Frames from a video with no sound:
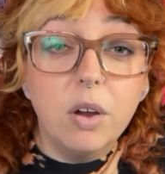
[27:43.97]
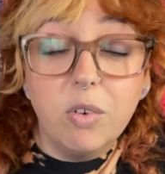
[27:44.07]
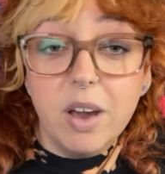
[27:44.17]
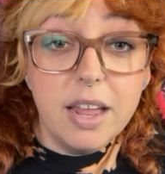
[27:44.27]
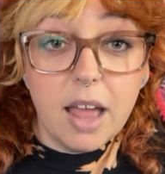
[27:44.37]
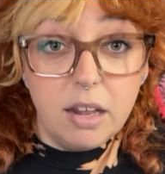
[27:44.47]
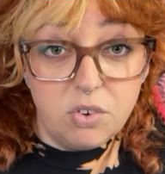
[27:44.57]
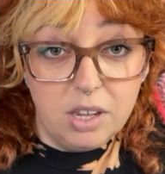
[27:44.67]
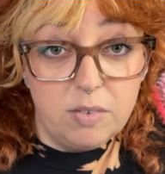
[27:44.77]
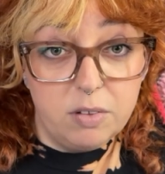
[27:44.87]
great
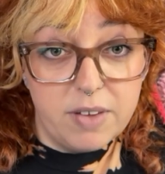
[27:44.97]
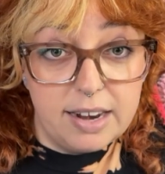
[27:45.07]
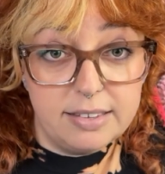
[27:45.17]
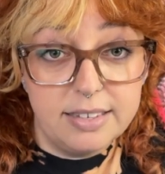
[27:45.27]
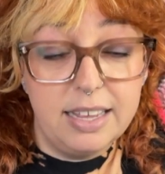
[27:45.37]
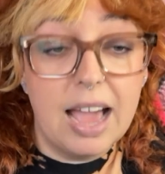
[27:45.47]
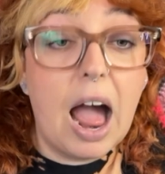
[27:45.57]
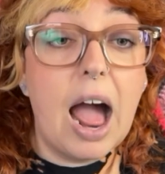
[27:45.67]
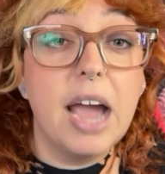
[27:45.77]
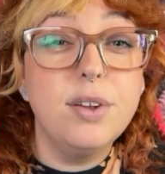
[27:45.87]
entry-level fantasy,
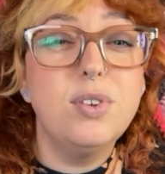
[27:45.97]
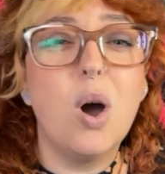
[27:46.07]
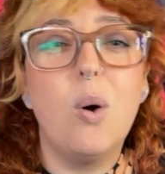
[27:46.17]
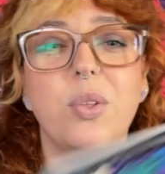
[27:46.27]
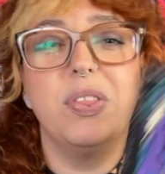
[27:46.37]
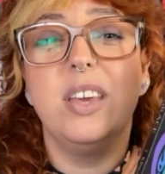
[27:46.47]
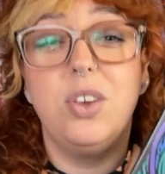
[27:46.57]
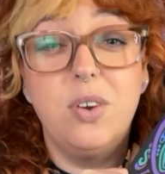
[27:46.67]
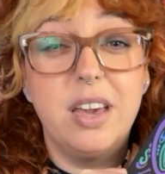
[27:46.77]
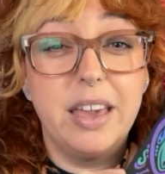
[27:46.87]
I don't think
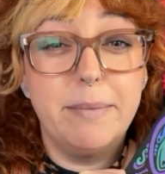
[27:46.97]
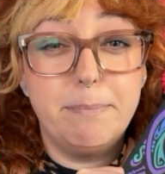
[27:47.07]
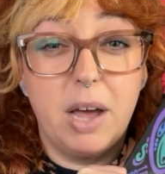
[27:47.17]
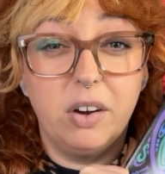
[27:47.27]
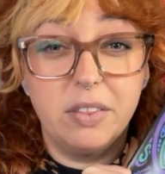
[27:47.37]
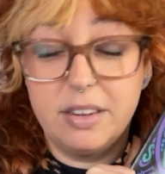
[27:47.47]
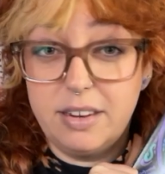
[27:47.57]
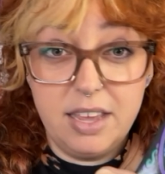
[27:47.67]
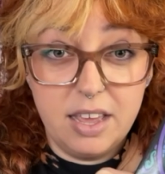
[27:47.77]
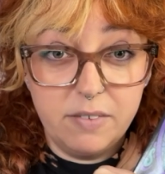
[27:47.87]
you can get better than
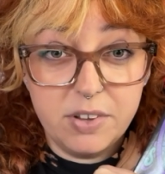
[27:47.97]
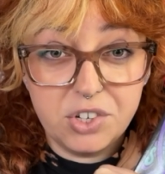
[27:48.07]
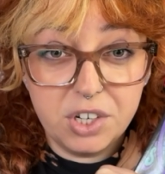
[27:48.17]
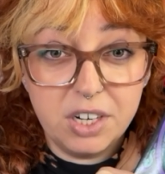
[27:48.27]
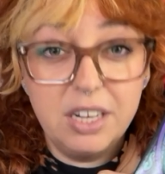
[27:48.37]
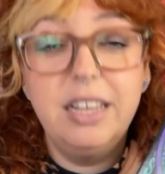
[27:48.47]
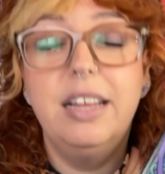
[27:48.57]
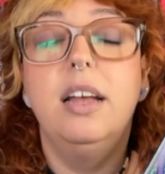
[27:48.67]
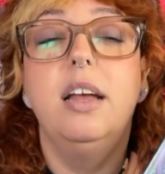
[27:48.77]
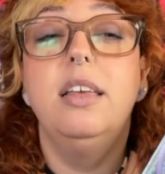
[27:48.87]
T. Kingfisher.
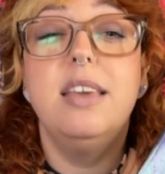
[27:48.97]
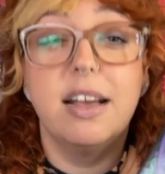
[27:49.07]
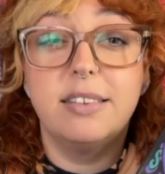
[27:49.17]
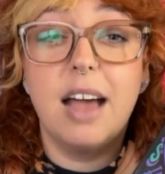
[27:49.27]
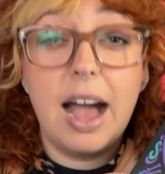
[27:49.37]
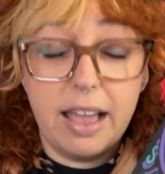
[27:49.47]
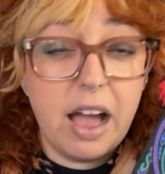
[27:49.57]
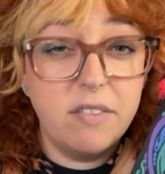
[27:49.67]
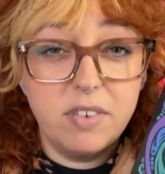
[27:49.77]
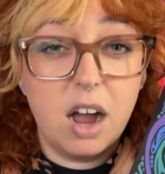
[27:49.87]
Yes, I
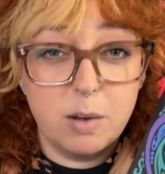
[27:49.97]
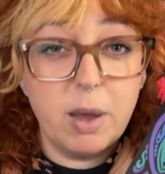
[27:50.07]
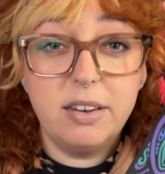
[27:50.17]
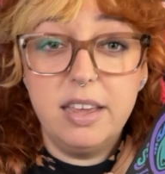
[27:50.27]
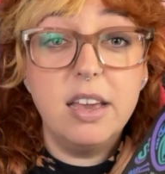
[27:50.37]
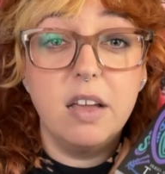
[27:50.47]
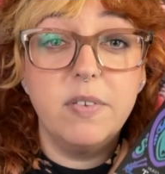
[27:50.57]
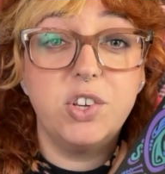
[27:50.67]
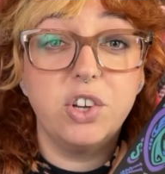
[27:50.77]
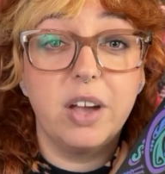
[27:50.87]
have talked about T.
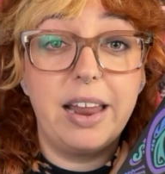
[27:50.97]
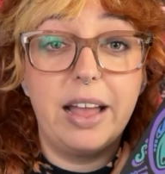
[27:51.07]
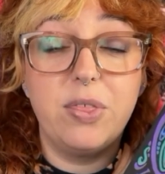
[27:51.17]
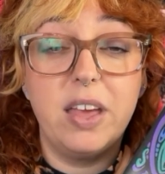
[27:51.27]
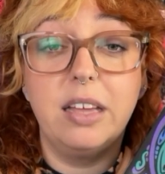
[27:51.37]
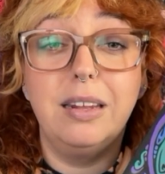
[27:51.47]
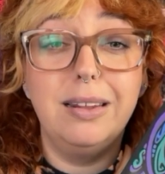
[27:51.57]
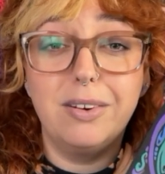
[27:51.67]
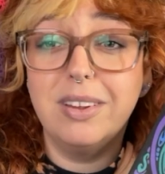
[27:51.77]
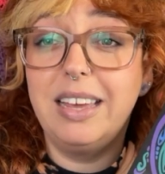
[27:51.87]
Kingfisher, and I think
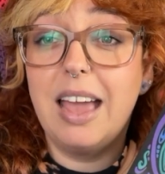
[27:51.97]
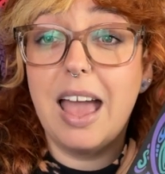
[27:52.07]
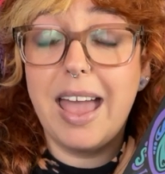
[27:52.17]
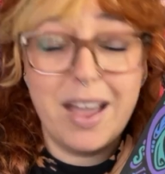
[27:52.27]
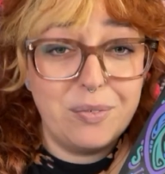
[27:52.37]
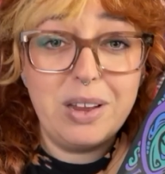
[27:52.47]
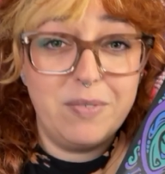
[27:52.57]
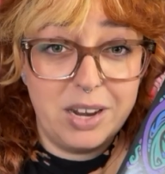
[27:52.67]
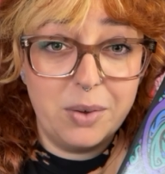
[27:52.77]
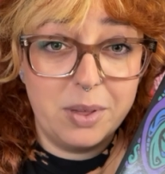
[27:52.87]
literally every
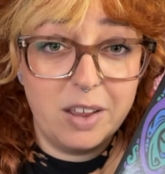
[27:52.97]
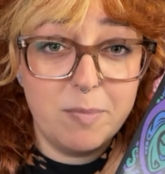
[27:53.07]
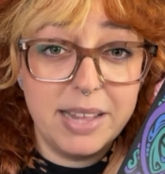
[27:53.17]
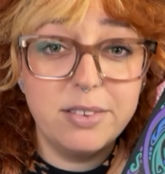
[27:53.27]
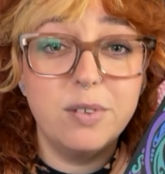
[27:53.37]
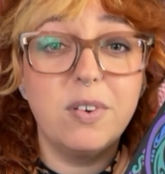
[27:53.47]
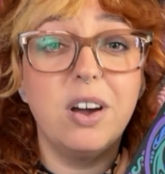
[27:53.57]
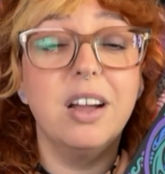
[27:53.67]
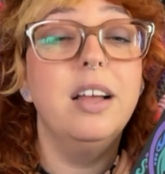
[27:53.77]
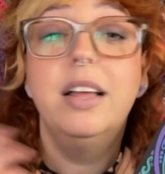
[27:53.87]
video that I've made so
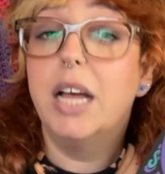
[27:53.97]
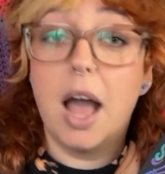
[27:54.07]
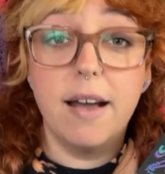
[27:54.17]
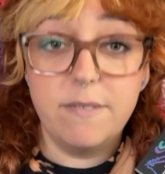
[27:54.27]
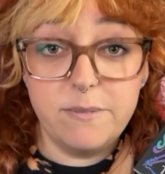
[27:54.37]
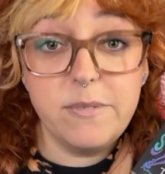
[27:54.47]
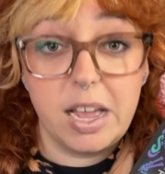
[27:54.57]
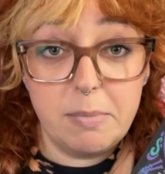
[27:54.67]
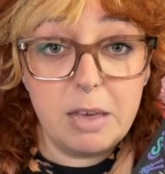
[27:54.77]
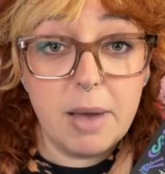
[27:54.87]
far,
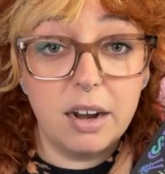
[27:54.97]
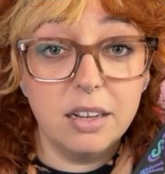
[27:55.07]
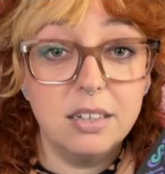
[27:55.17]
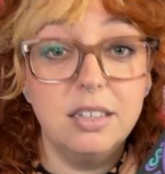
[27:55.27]
fight me about it.